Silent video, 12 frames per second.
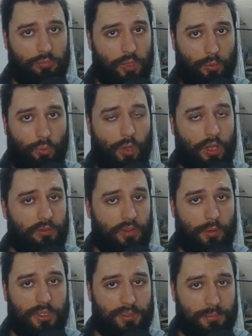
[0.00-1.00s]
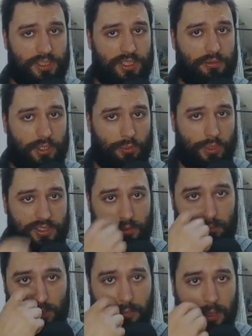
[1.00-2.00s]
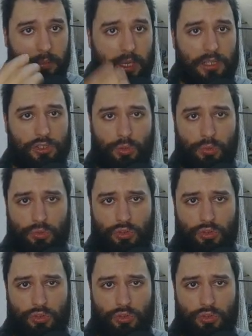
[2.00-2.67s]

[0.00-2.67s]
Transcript: one very specific reason. But maybe I'll show you